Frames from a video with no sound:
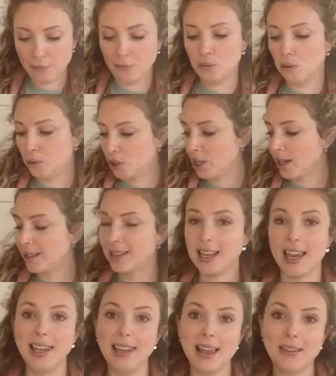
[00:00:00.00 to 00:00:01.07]
for just
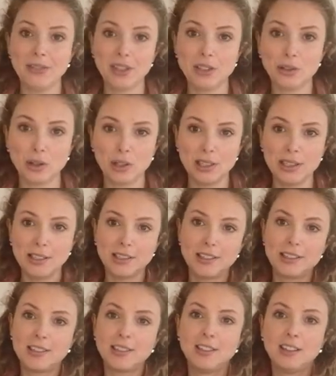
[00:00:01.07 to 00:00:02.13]

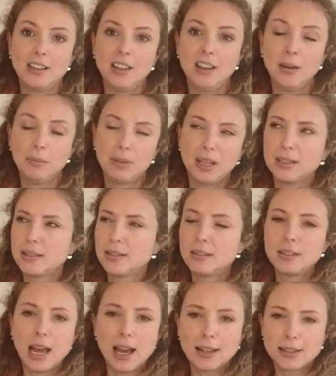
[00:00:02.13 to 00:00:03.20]
$11 plus
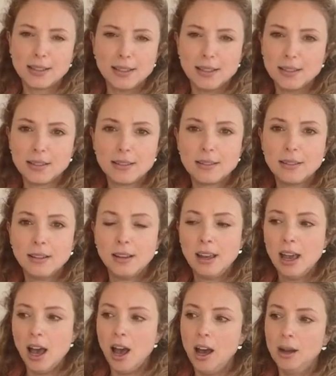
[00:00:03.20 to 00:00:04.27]
taxes,
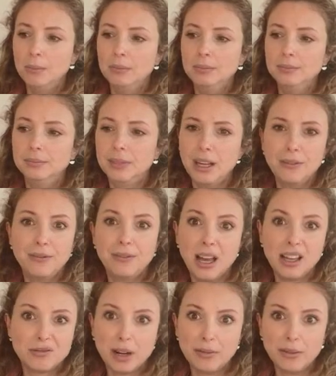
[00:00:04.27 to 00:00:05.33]
if
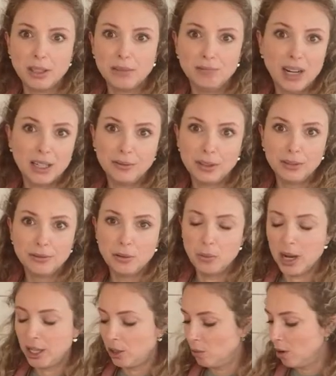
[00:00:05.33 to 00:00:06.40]
that's relevant for
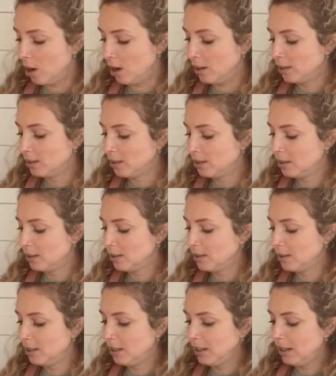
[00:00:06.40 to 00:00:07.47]
where you are.
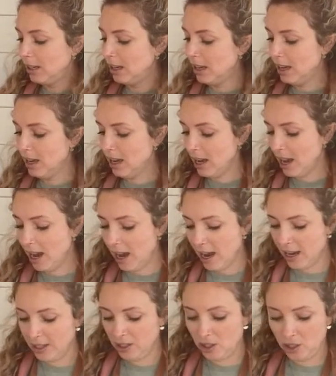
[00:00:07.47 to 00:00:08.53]

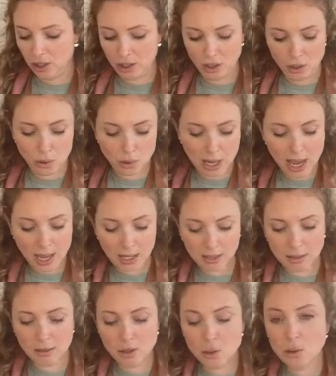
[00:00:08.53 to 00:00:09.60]
And you
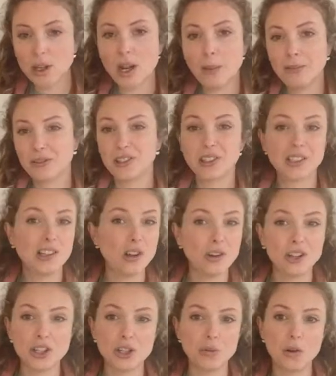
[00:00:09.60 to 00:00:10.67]
can join up for as
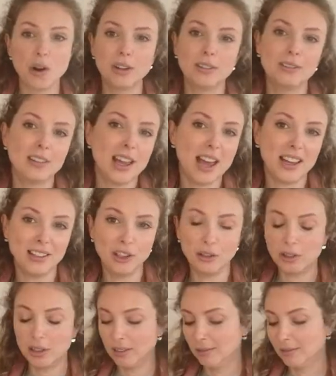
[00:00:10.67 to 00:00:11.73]
long as you want, and
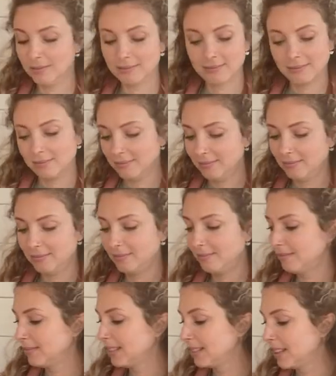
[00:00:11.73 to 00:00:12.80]
you can
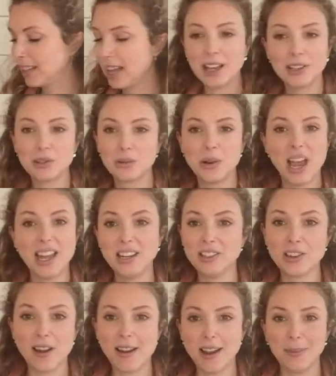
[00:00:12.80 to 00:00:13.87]
cancel
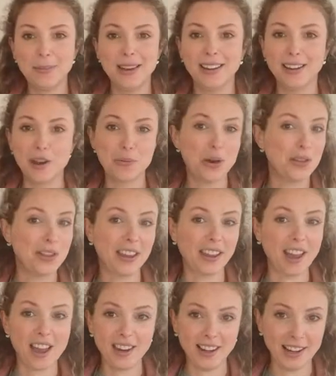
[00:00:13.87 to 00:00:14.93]
anytime, and I won't
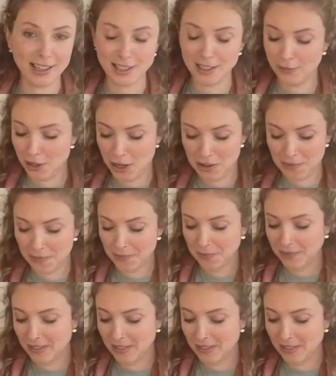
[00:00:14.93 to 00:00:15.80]
think any less of you.